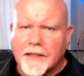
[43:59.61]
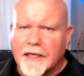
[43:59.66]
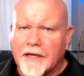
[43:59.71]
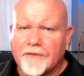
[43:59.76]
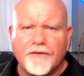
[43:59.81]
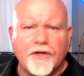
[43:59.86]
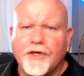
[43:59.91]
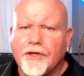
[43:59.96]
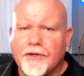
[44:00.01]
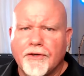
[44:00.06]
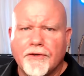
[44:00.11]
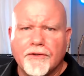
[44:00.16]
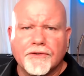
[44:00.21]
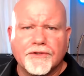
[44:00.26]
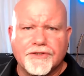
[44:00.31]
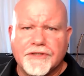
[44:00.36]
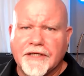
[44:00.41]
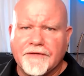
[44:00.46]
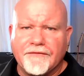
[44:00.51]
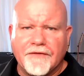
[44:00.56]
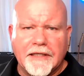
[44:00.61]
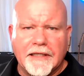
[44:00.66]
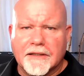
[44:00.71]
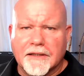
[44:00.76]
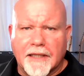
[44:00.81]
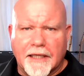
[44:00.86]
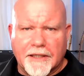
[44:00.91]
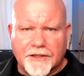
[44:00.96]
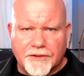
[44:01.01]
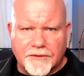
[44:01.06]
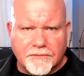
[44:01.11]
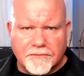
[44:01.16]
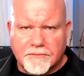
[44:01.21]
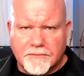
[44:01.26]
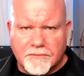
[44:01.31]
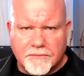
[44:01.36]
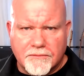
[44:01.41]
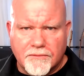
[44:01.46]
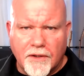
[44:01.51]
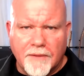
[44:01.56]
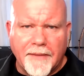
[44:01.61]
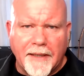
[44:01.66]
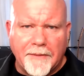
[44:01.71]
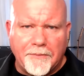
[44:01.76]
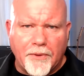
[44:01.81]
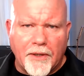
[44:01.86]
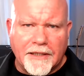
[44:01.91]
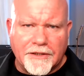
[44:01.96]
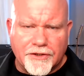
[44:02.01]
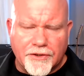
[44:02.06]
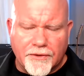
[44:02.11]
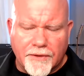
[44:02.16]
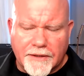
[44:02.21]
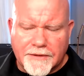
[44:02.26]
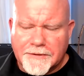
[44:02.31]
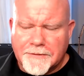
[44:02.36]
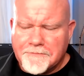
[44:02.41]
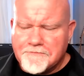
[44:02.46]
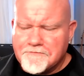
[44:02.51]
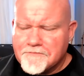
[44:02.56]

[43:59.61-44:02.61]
I have a huge DVD collection, one of my pride and joys.